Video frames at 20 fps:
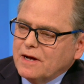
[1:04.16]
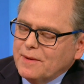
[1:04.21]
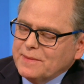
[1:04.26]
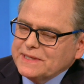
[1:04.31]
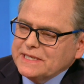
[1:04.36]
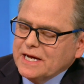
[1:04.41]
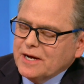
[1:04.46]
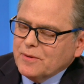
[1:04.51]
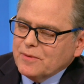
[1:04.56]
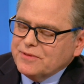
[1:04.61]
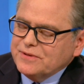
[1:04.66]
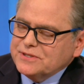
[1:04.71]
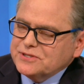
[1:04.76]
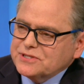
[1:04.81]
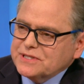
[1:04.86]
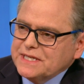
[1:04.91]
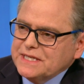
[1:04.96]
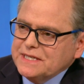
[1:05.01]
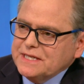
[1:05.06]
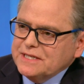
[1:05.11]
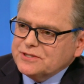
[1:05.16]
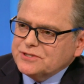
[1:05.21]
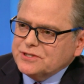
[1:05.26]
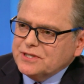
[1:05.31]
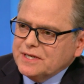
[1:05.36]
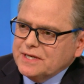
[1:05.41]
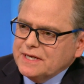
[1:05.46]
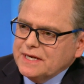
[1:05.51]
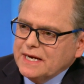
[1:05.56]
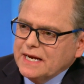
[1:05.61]
coming down with this
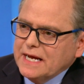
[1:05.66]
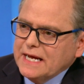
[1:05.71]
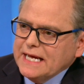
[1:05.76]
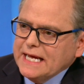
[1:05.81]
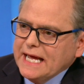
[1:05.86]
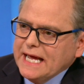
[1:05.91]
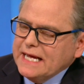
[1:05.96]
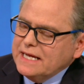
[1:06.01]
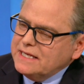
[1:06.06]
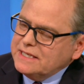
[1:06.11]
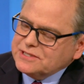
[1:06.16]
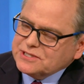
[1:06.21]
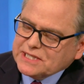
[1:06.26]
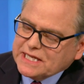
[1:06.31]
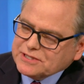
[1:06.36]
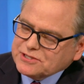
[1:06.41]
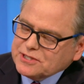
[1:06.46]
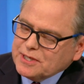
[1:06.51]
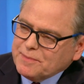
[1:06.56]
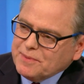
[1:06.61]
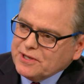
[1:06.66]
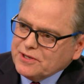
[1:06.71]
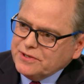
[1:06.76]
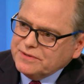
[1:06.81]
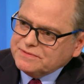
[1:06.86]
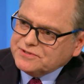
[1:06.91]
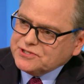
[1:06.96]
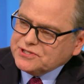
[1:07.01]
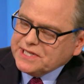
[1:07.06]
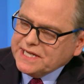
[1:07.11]
condition, is that something
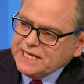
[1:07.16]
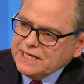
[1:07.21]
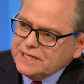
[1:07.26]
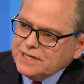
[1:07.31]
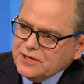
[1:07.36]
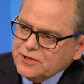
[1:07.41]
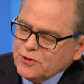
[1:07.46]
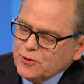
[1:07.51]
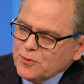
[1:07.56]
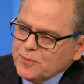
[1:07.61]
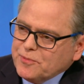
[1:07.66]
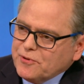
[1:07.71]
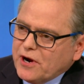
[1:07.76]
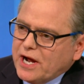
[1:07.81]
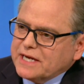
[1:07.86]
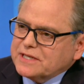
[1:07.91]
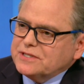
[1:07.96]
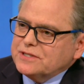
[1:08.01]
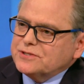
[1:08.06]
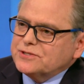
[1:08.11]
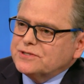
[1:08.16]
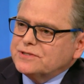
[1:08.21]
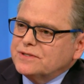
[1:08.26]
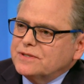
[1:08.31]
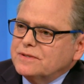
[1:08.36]
you've seen in your practice?